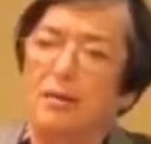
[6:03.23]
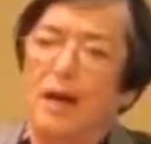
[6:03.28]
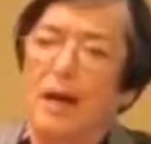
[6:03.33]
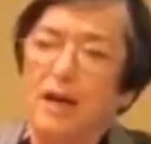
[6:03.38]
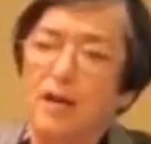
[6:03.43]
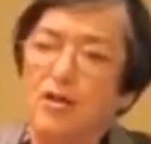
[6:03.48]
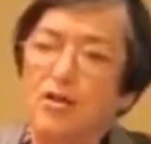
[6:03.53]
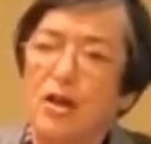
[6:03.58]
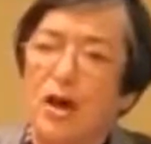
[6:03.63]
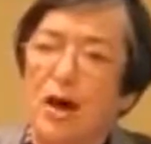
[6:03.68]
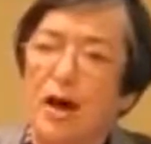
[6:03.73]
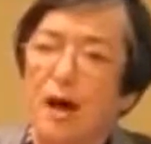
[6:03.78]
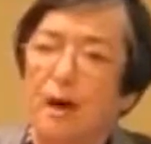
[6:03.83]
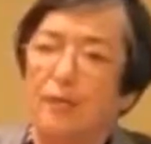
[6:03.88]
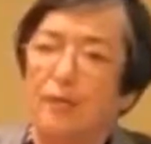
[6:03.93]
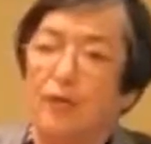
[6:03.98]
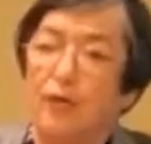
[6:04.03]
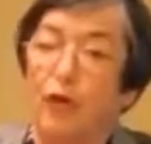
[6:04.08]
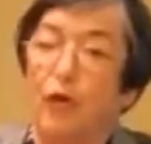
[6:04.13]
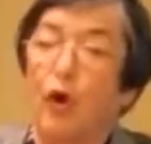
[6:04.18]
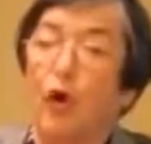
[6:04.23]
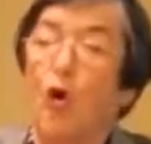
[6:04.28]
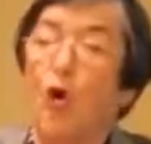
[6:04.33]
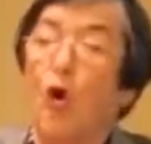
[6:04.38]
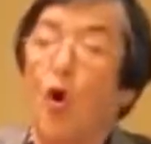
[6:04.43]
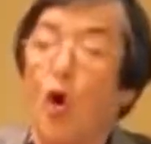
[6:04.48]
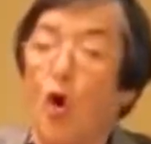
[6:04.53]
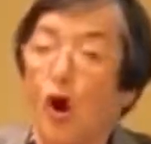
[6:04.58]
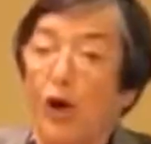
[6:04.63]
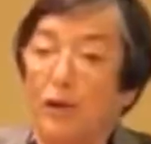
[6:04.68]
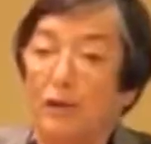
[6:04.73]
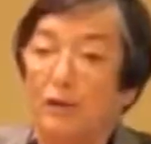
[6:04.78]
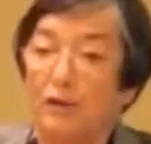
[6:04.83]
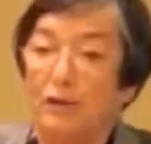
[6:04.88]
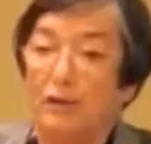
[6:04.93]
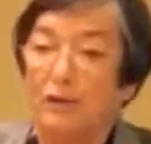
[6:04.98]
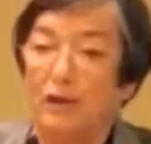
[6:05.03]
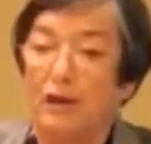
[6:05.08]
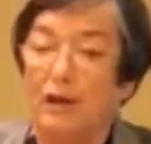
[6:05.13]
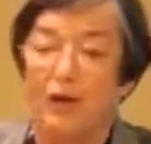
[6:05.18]
my job for the court
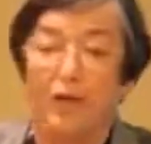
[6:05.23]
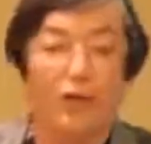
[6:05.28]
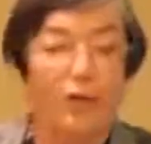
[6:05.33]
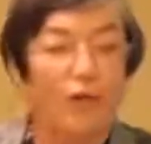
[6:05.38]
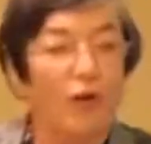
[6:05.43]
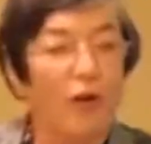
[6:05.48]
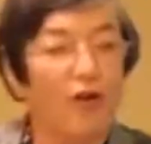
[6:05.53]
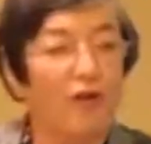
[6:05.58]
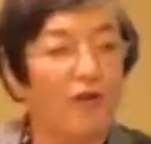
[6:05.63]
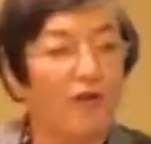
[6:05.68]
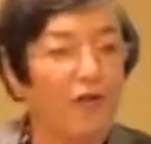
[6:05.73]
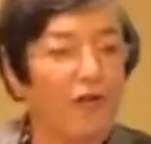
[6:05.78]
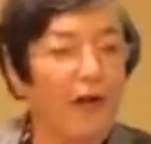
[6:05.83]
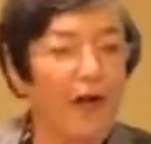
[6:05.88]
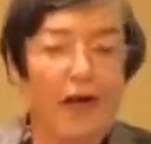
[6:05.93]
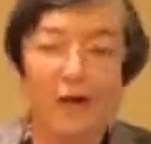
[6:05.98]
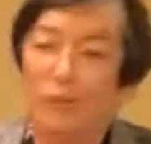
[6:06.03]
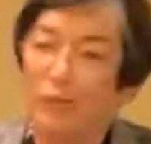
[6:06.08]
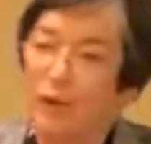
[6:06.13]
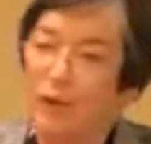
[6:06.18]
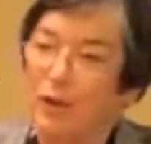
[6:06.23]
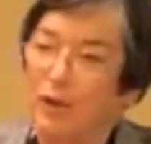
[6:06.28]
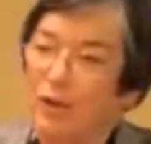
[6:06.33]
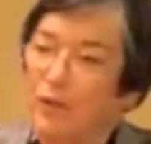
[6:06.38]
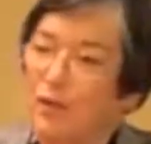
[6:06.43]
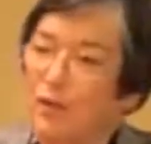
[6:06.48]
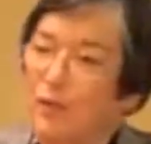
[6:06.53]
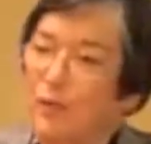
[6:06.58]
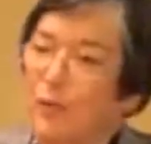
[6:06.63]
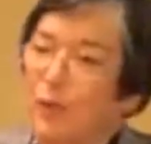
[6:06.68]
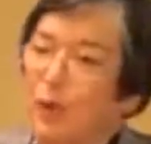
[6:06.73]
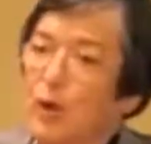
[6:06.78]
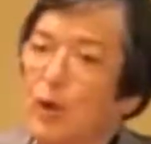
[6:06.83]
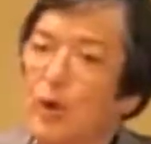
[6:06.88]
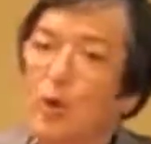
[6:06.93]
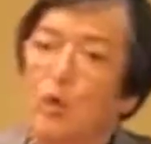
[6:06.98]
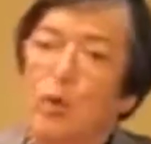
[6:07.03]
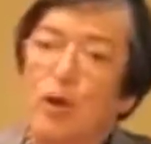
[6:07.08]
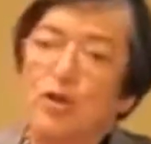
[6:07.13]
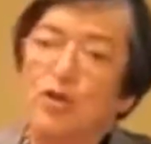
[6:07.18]
and for the families
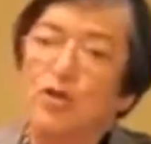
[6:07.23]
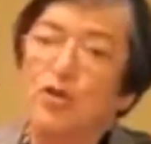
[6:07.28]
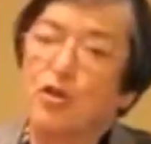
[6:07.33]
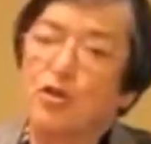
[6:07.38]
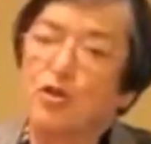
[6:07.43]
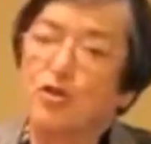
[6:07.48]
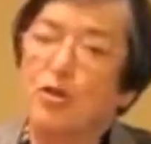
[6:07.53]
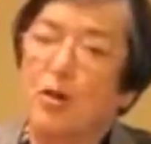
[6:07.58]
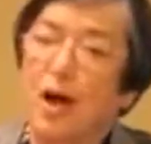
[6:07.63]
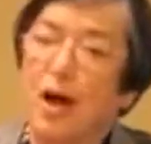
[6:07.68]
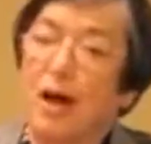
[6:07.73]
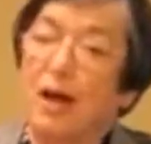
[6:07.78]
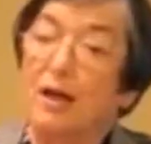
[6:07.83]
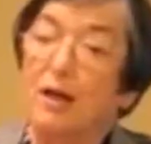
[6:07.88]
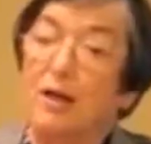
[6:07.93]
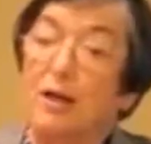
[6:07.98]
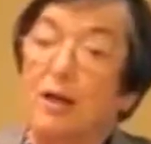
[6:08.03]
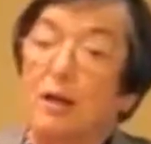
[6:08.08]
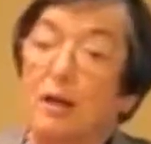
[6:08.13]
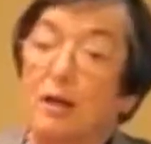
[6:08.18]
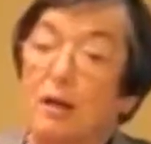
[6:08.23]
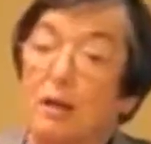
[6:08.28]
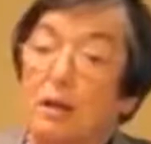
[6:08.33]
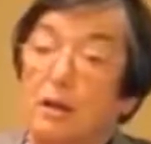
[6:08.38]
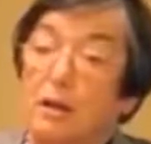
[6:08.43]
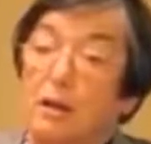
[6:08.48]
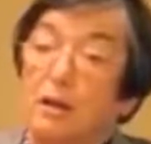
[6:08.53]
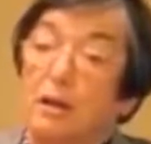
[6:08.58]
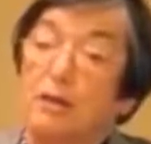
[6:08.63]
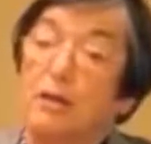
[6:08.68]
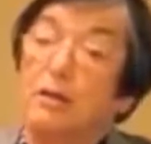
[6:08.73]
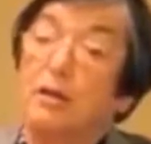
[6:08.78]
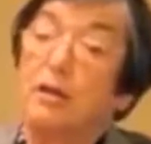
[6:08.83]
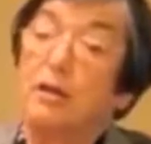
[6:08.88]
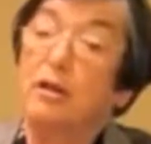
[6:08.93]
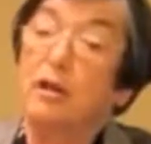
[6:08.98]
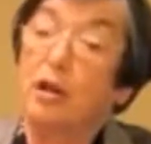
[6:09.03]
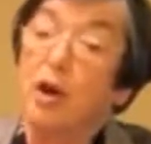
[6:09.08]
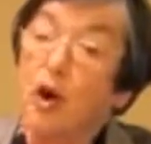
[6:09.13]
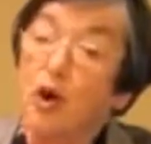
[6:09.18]
was to try to
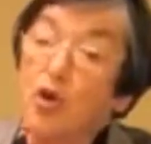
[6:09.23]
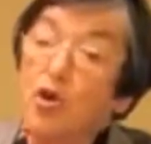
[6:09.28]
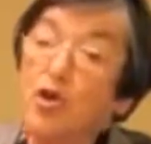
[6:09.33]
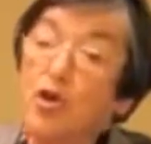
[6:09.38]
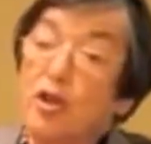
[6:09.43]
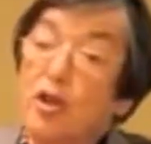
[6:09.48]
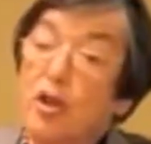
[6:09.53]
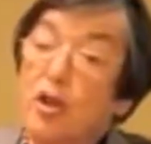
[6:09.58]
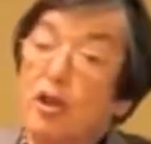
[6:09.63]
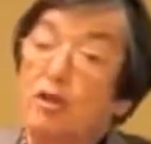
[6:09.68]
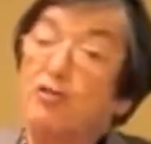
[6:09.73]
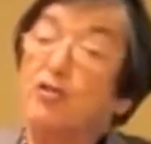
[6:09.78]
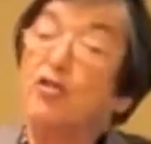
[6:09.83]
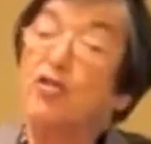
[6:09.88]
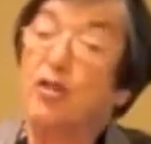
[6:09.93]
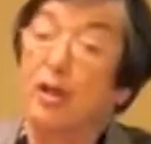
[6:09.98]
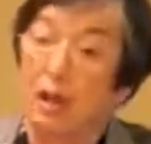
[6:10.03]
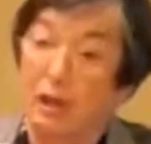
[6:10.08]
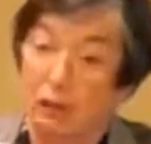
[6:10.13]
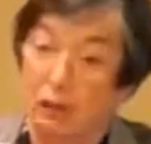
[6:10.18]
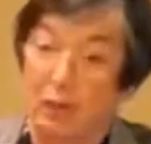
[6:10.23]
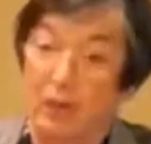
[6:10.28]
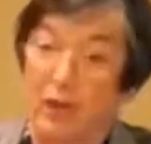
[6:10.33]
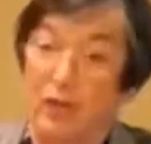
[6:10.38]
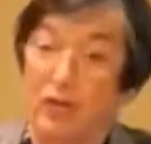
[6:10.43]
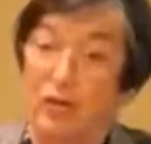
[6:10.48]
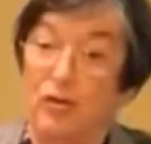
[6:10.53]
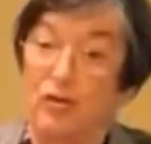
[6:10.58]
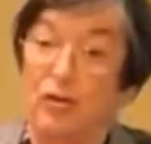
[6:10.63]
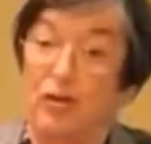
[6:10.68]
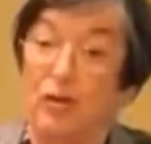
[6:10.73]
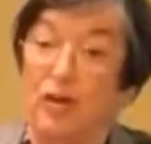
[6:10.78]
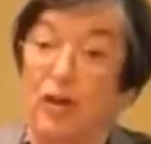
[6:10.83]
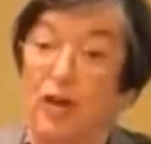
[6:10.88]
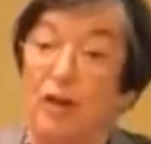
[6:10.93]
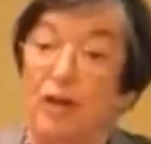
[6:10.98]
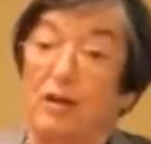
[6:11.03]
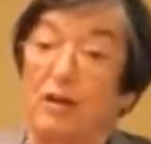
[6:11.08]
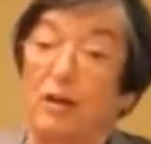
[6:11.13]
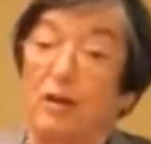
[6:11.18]
negotiate settlements so
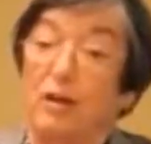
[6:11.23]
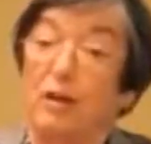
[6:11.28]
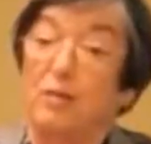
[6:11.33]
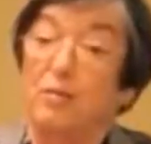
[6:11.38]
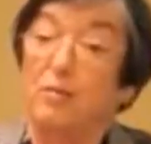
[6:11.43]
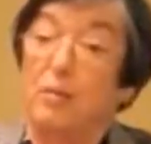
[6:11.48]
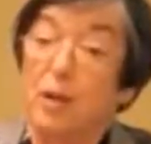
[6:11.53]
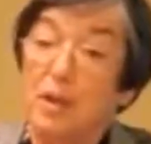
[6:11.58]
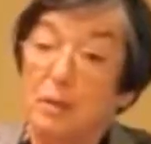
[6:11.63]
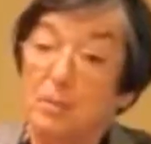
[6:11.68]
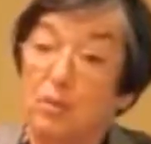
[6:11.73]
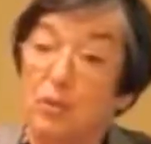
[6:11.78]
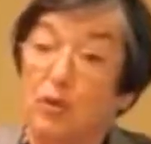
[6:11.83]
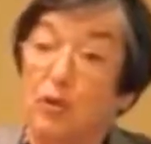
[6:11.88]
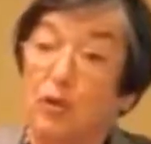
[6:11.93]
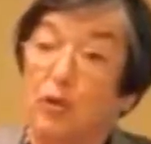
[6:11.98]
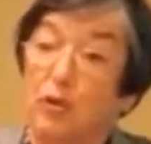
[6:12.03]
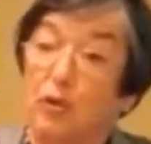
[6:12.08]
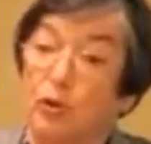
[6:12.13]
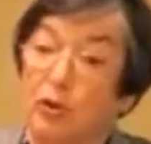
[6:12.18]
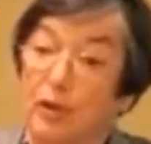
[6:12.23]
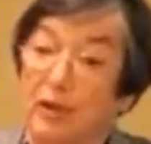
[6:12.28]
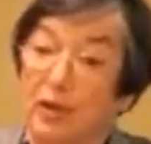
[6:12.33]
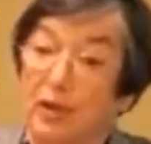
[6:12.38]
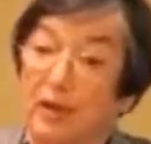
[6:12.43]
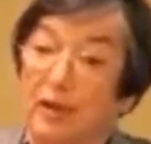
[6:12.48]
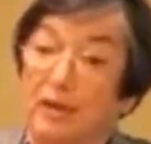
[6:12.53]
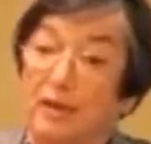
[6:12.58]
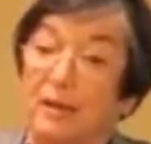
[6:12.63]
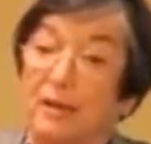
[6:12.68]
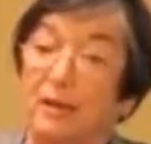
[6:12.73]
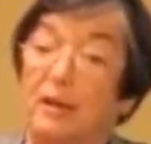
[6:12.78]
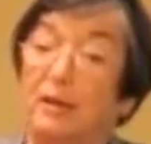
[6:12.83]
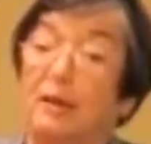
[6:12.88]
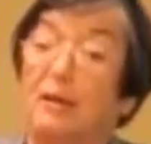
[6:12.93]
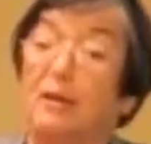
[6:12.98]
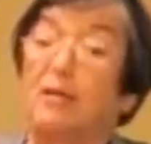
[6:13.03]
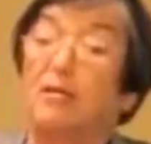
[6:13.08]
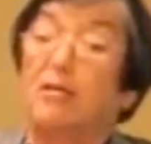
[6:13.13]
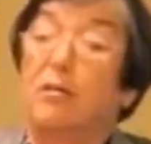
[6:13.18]
that people could
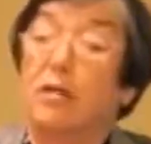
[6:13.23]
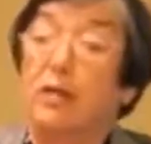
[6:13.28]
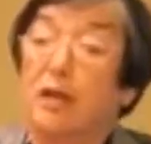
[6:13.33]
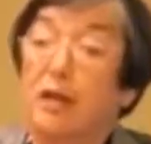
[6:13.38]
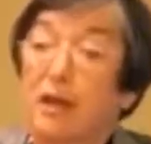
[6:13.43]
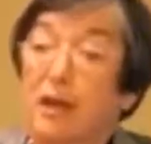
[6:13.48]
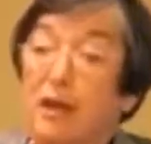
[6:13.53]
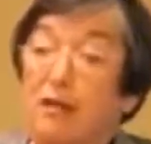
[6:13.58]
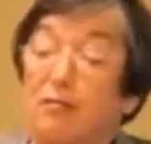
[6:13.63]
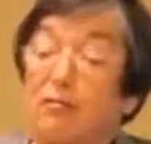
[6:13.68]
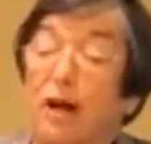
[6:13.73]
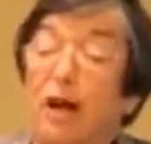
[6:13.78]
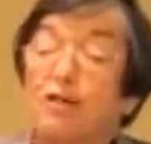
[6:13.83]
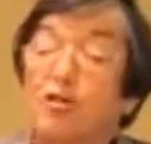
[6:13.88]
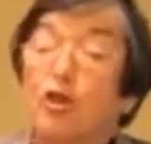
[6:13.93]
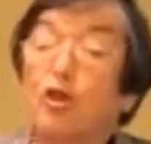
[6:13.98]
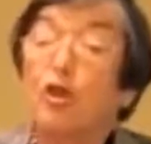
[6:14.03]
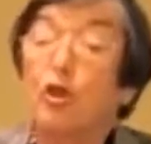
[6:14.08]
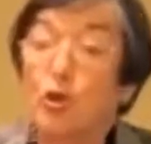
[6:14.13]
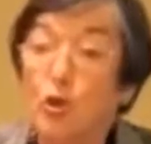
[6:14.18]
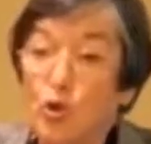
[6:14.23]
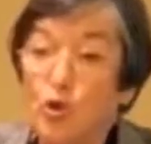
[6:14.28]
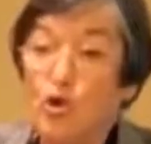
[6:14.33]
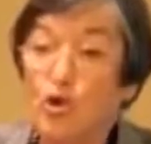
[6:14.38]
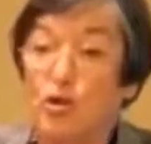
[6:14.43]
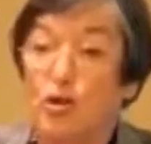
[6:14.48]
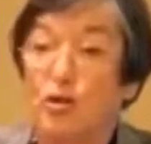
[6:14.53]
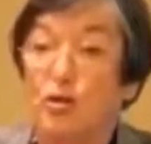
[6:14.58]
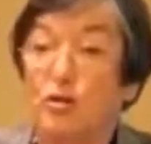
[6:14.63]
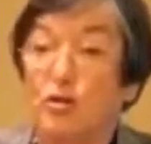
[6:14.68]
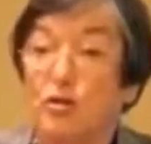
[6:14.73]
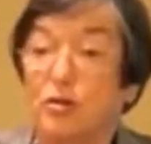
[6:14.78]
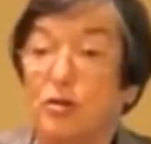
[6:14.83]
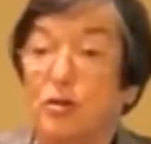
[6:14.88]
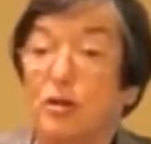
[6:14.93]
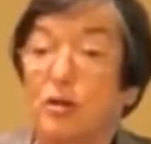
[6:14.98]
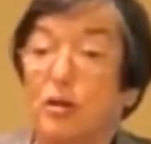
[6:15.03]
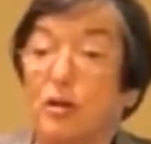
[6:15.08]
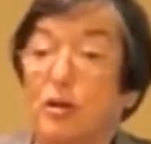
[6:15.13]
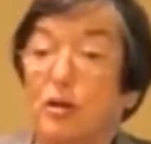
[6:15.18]
get their
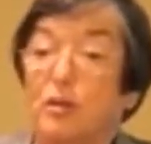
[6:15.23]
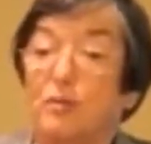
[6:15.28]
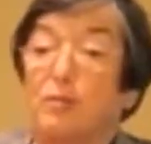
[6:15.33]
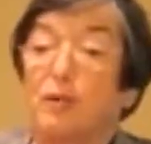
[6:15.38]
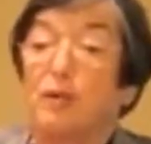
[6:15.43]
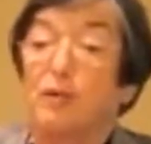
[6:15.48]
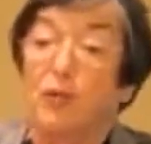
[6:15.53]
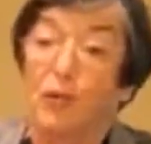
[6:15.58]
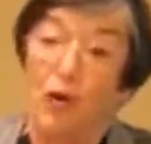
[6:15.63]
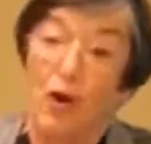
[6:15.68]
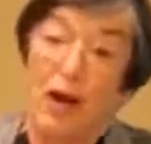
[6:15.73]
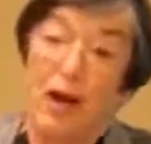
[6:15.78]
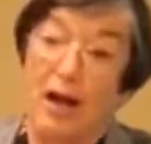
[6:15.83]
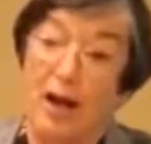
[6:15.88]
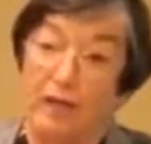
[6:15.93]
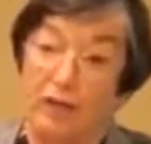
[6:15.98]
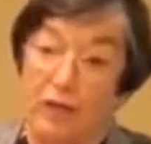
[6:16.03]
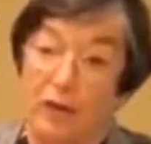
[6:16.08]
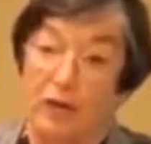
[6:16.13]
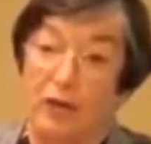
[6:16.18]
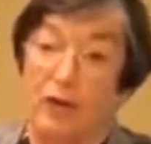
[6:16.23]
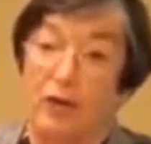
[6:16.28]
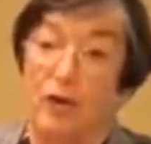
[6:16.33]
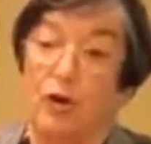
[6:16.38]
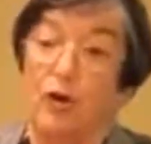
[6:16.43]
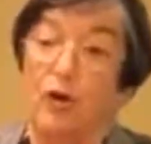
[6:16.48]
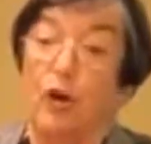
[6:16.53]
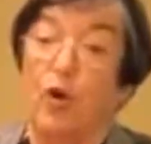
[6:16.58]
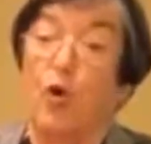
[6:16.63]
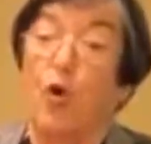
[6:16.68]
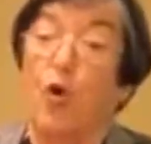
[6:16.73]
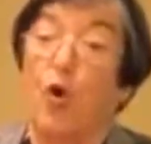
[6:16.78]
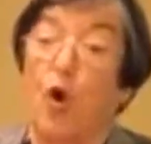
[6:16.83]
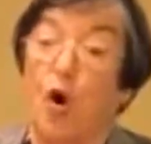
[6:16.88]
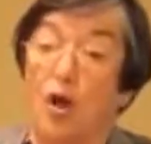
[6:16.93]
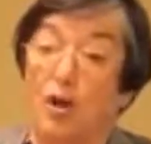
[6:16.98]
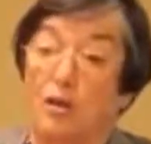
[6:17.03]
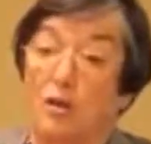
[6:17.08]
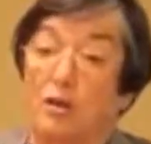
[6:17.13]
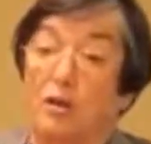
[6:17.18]
resolutions before having to go to
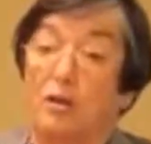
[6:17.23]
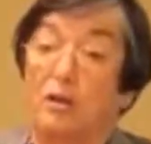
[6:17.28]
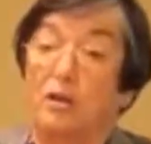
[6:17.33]
court